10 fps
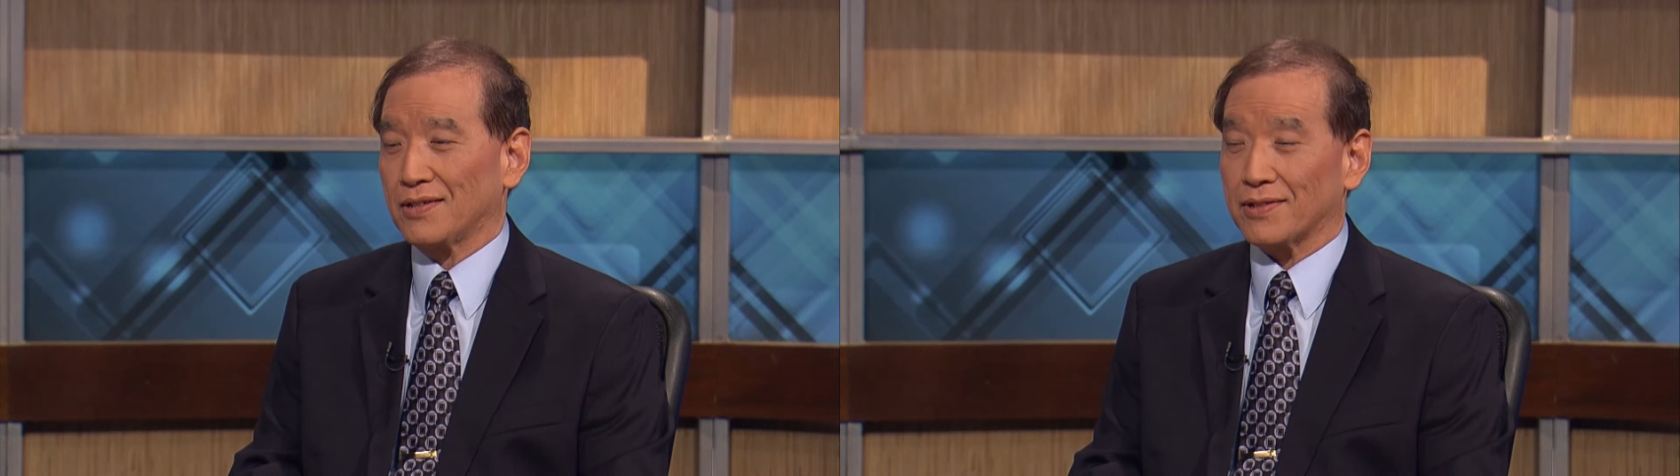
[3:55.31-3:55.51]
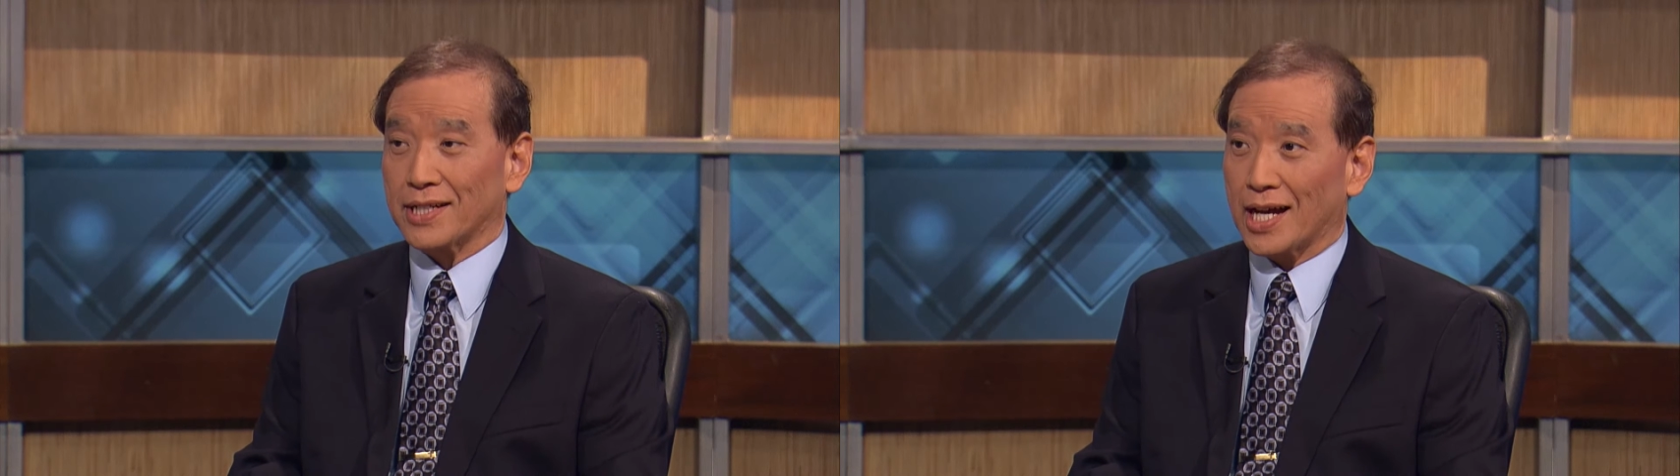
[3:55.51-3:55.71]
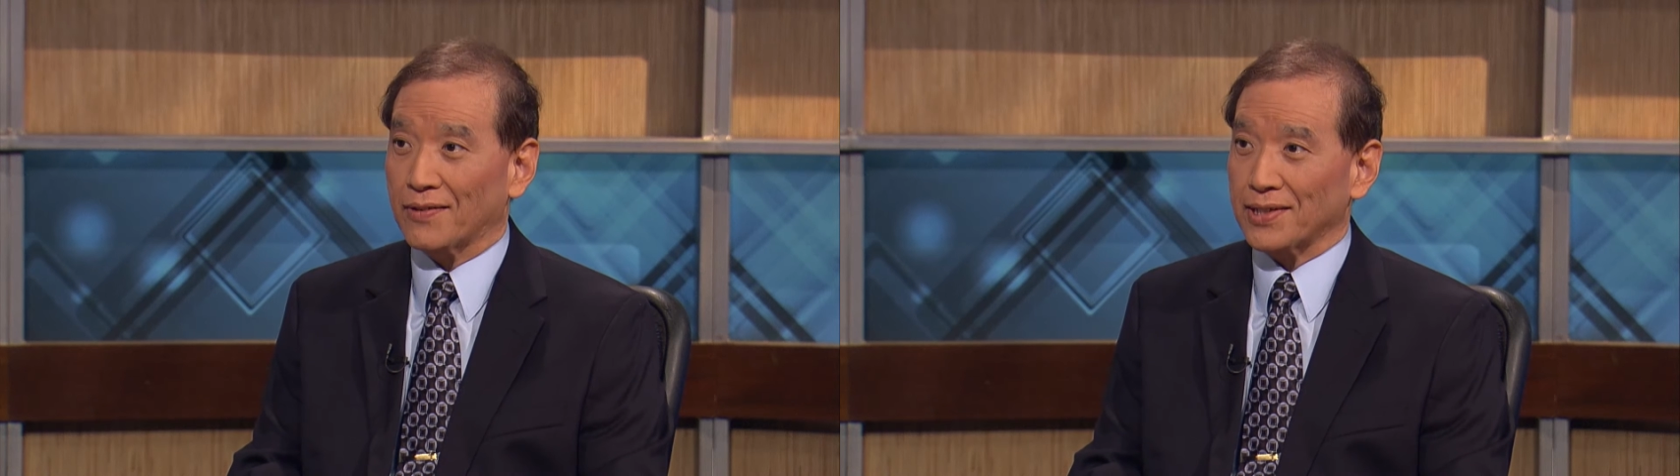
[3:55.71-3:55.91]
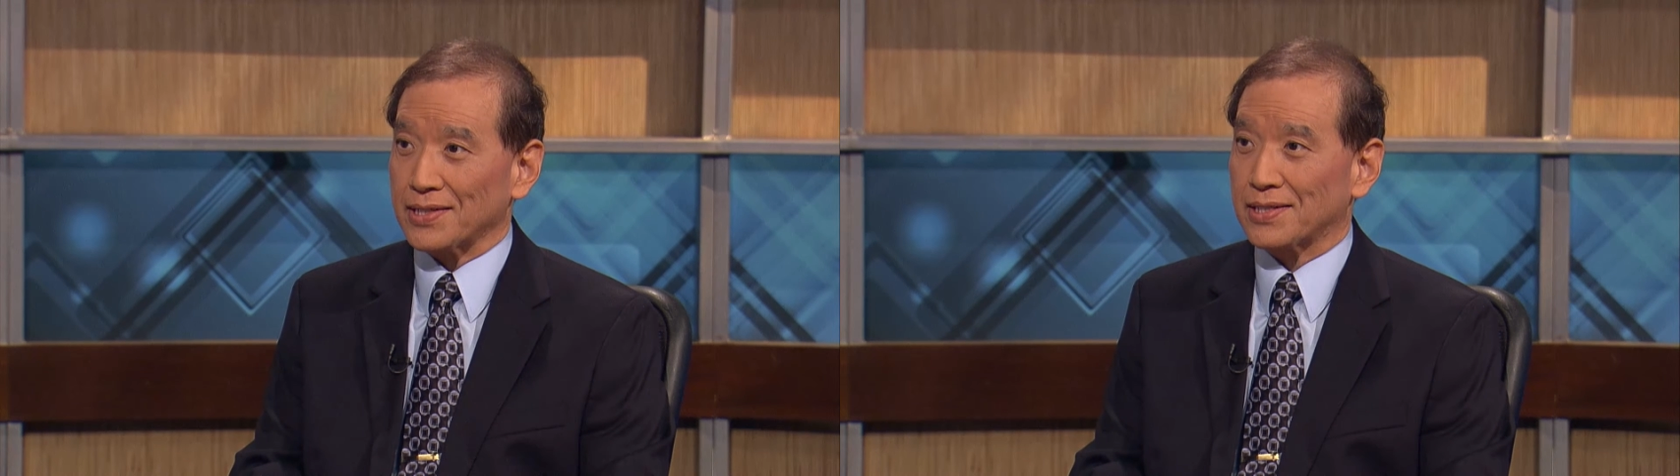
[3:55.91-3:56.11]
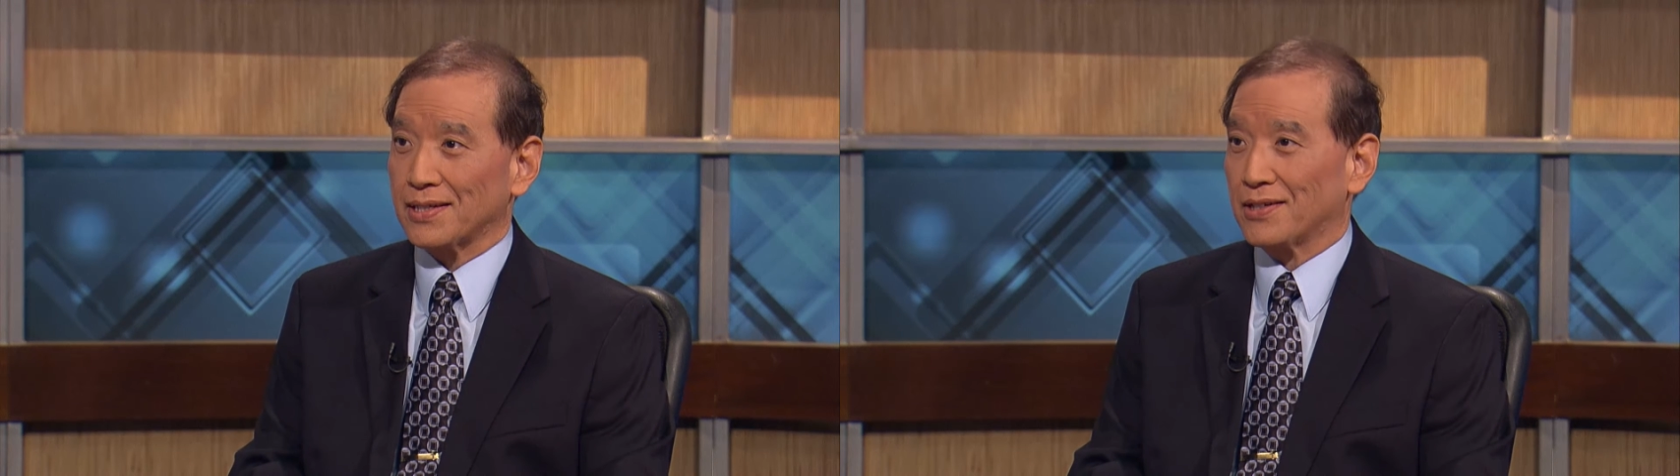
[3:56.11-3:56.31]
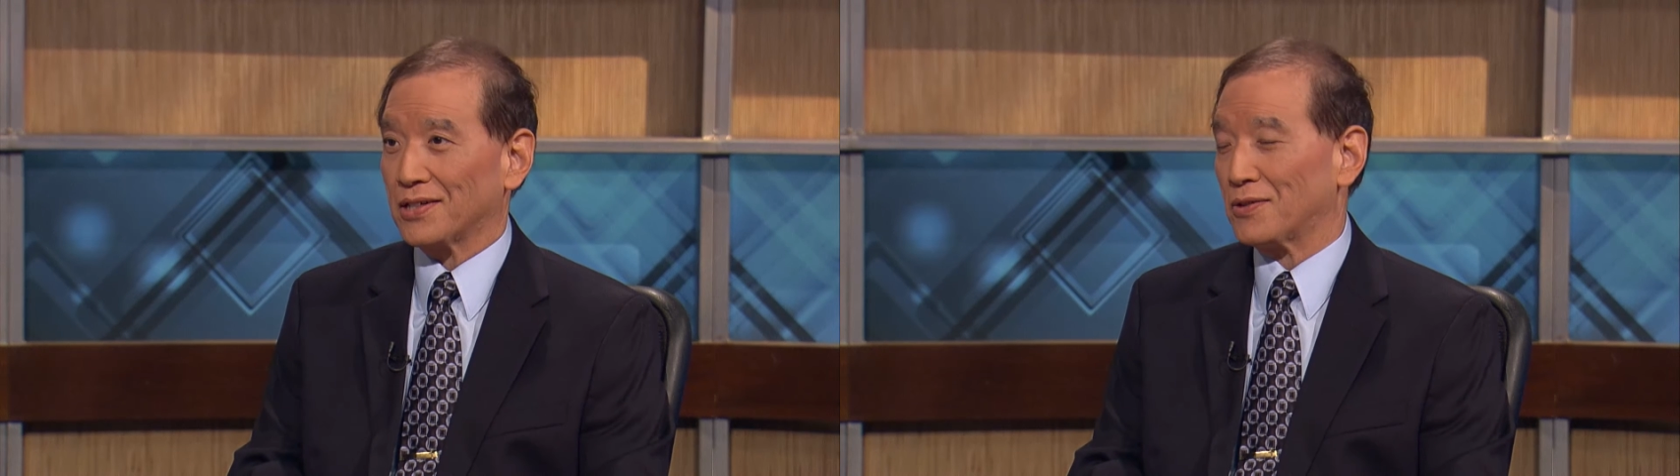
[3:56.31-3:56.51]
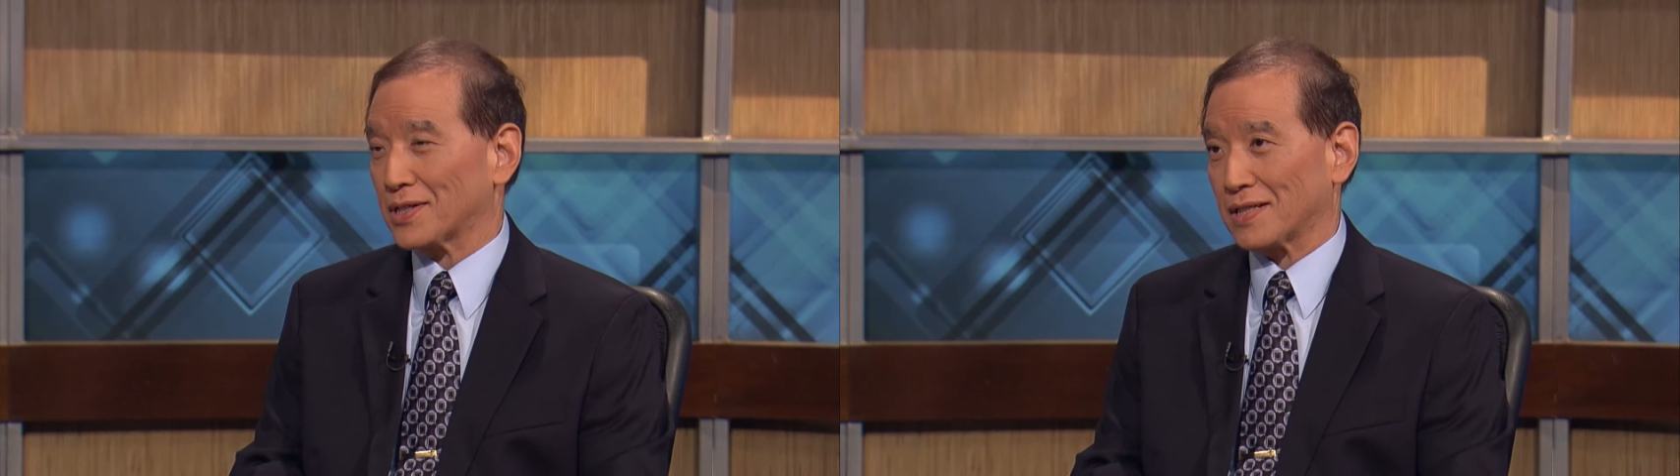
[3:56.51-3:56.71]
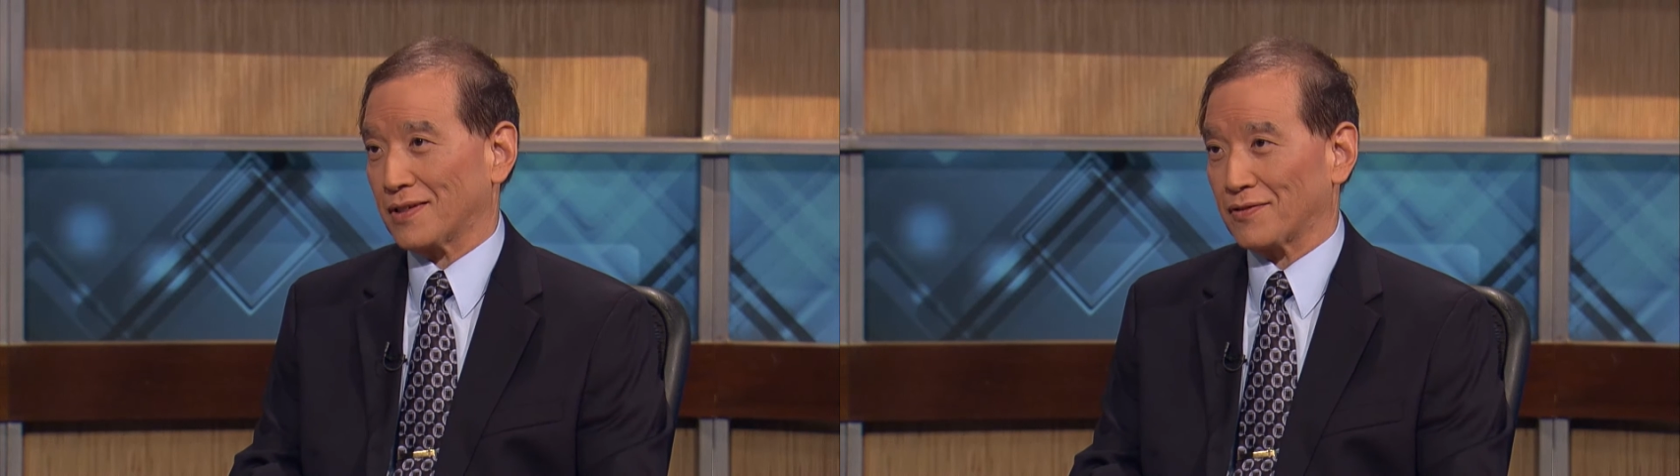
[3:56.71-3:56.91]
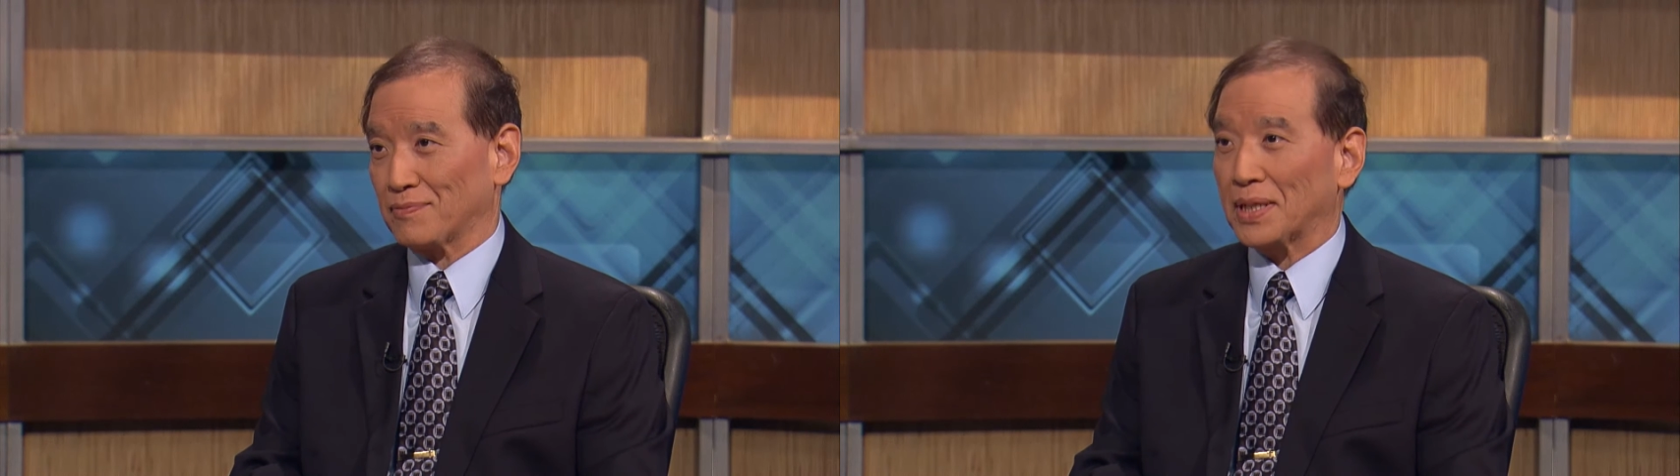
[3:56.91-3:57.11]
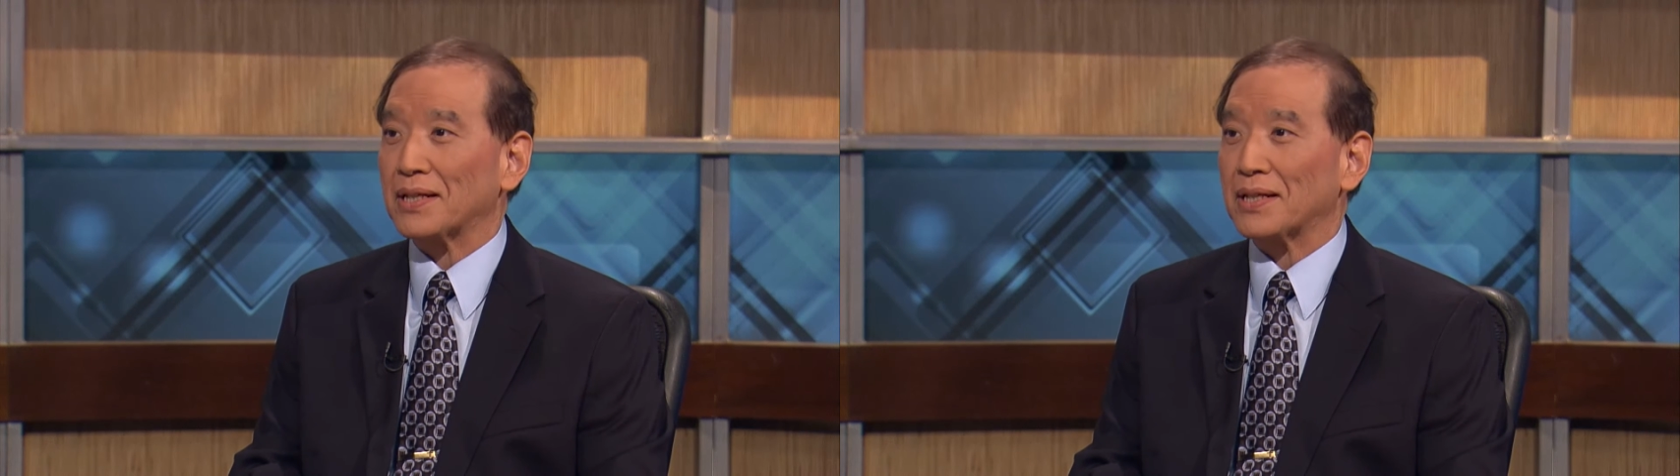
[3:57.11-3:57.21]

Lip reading: retirees, all walks of life,